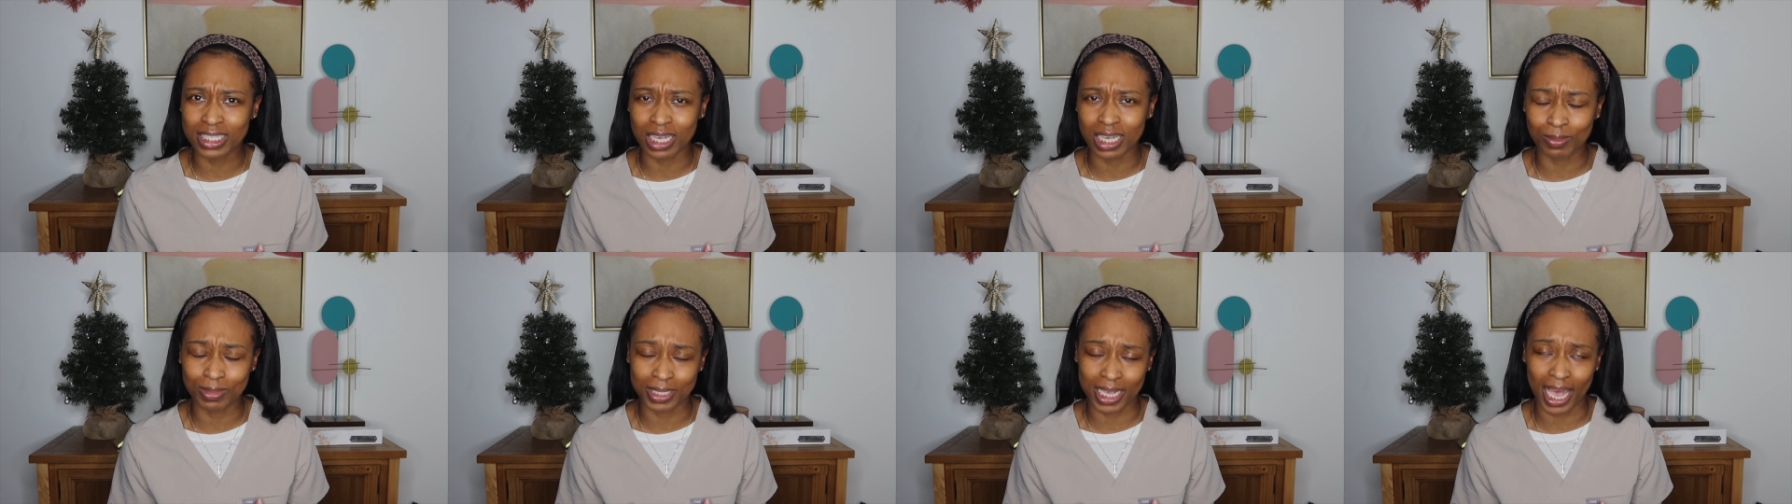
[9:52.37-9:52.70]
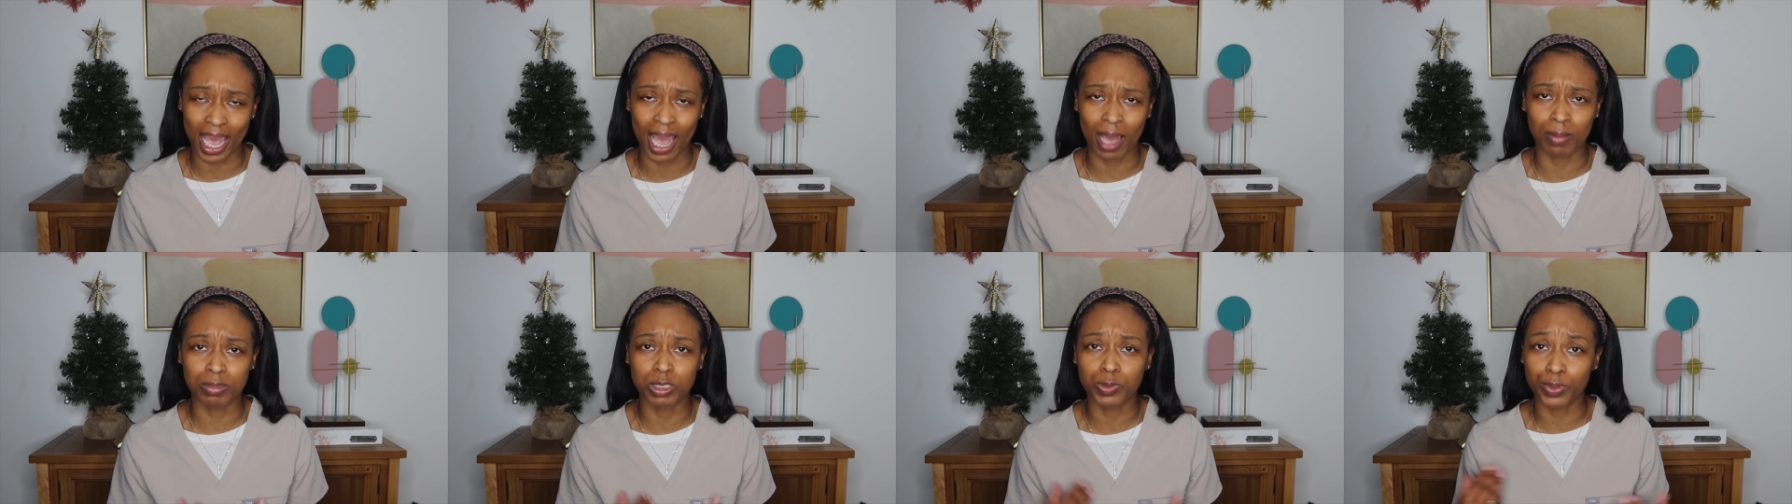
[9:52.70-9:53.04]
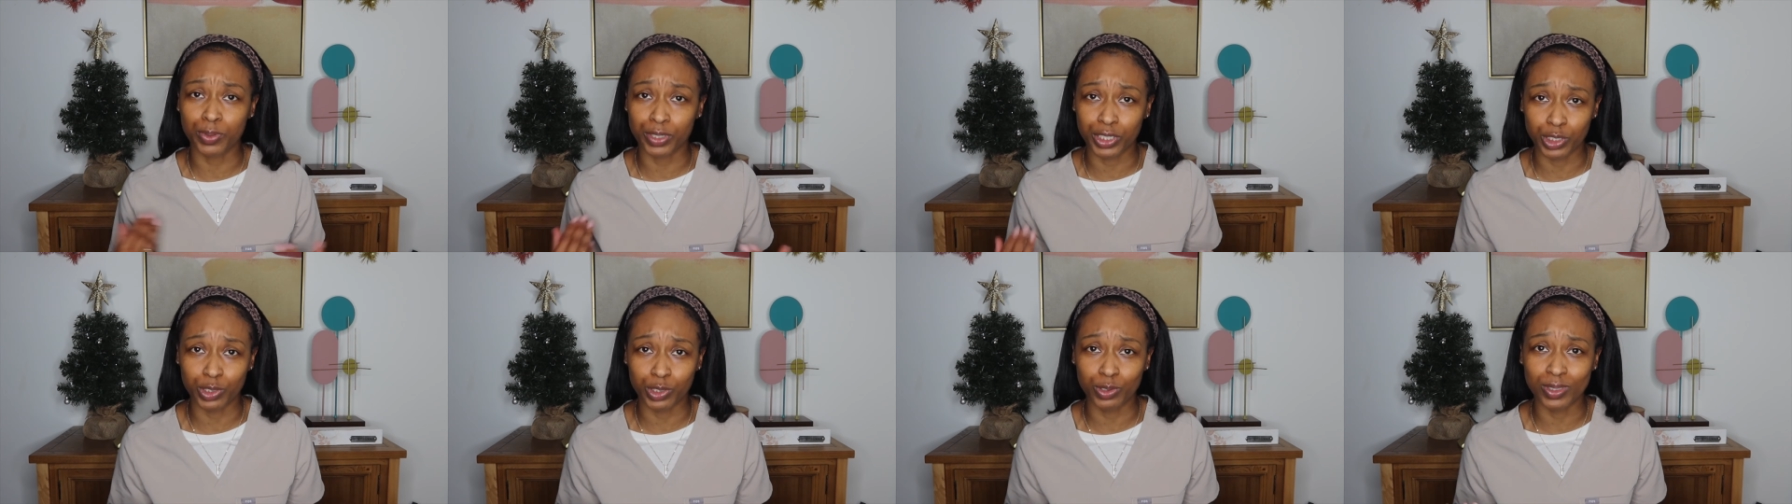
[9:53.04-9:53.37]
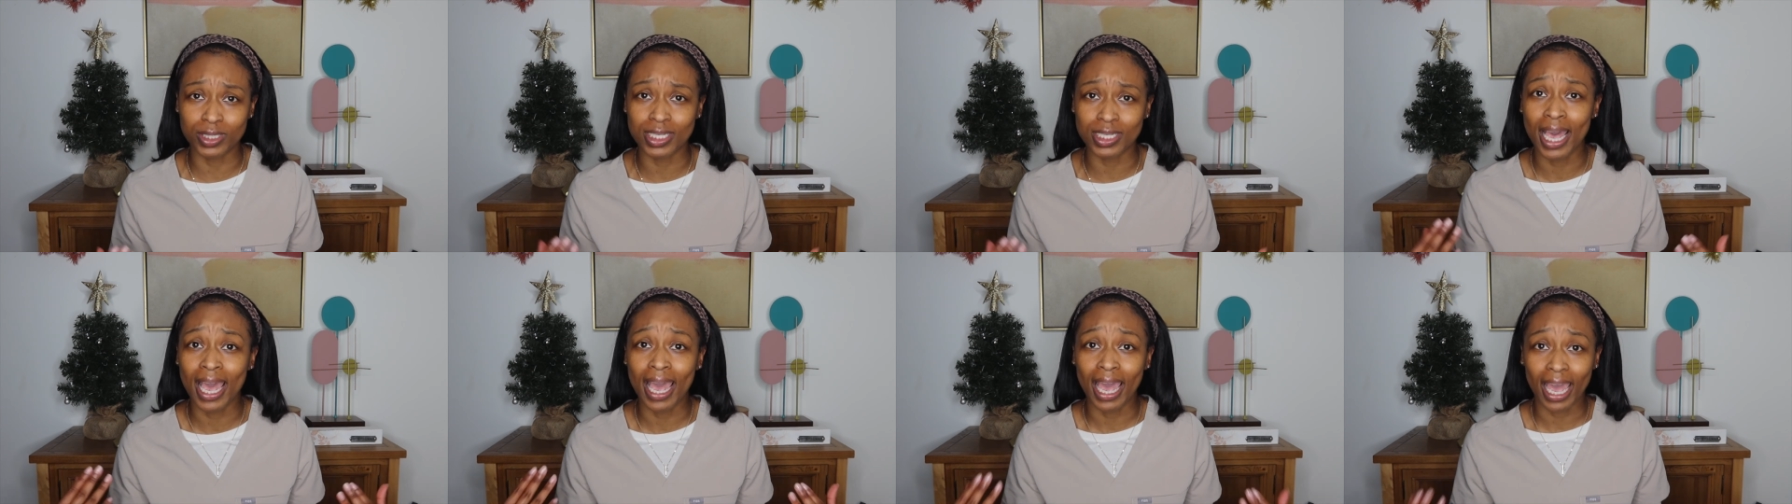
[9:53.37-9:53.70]
sometimes
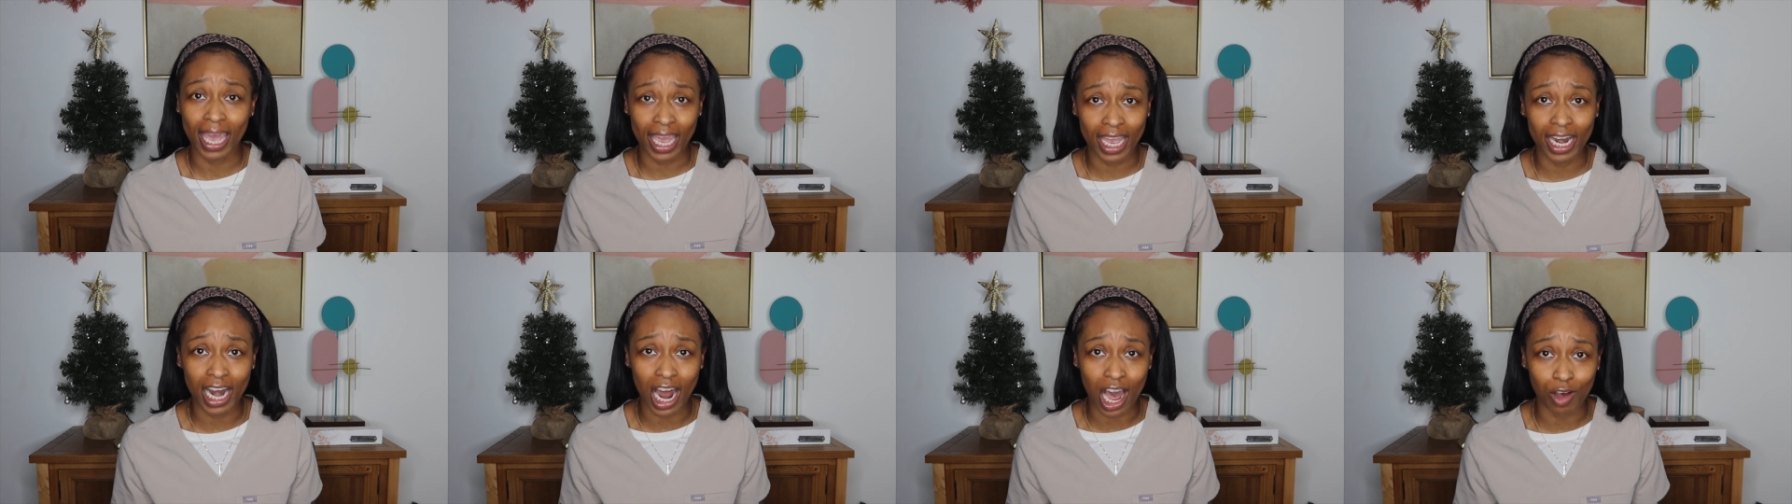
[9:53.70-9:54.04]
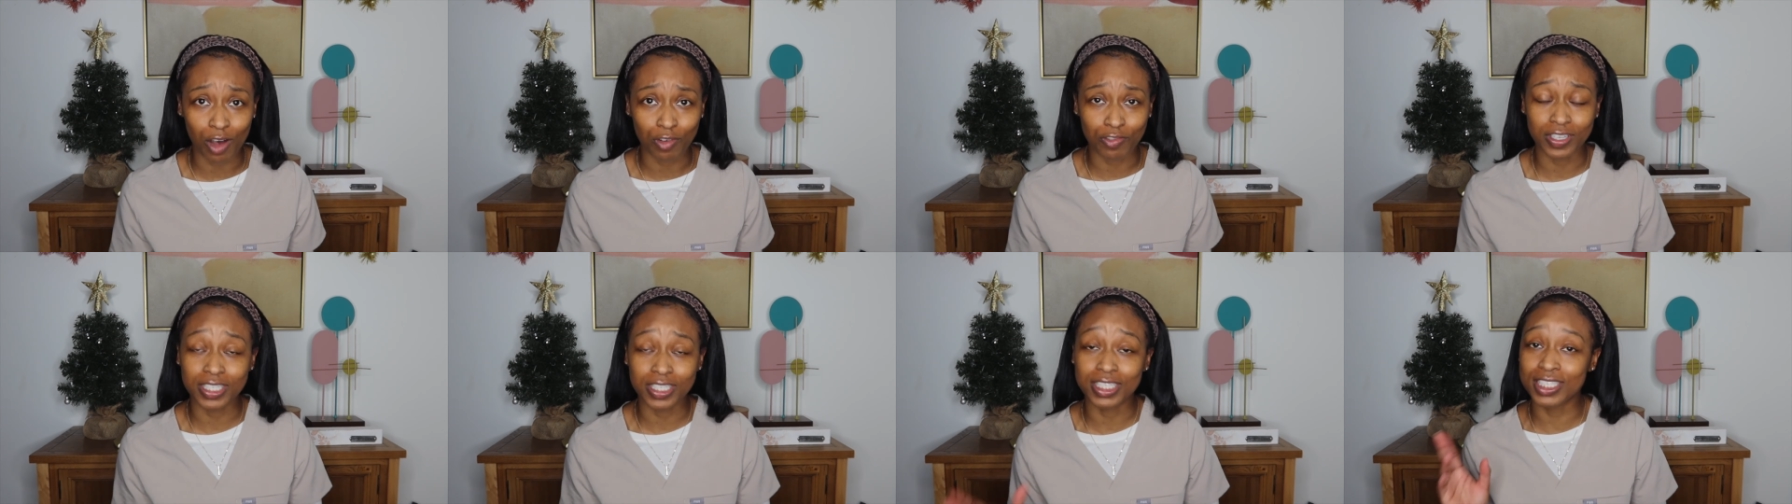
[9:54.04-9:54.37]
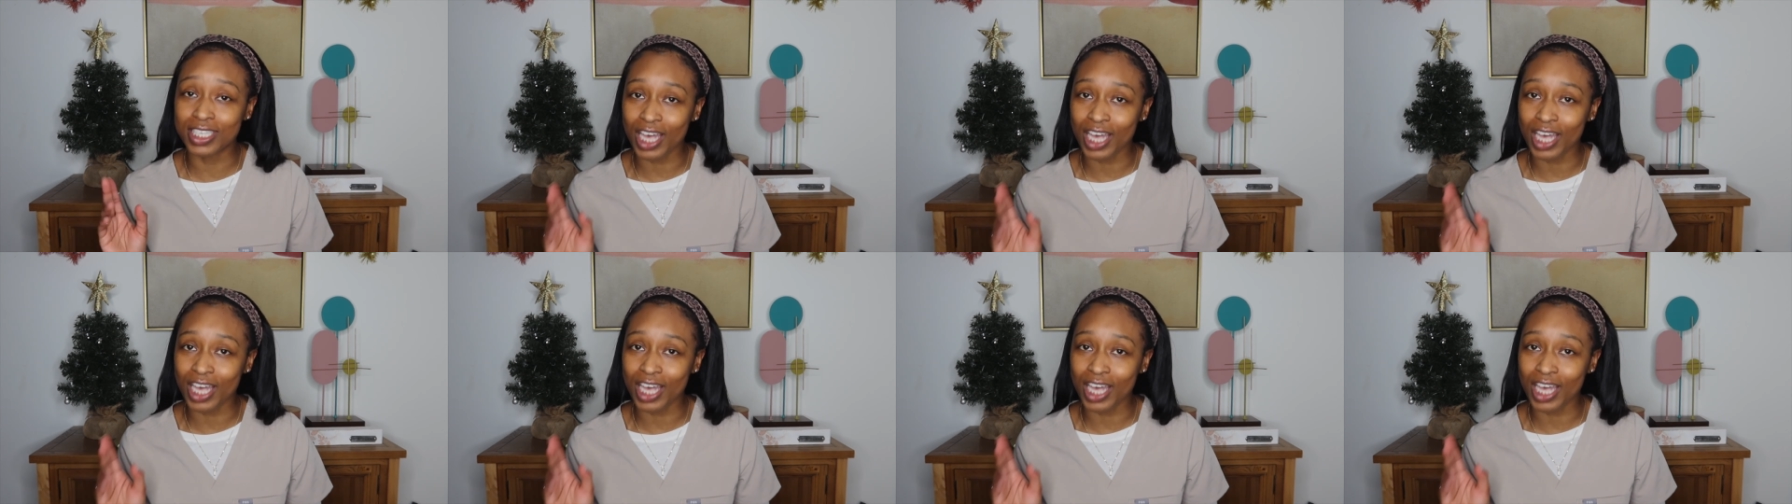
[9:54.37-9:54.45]
produce in office.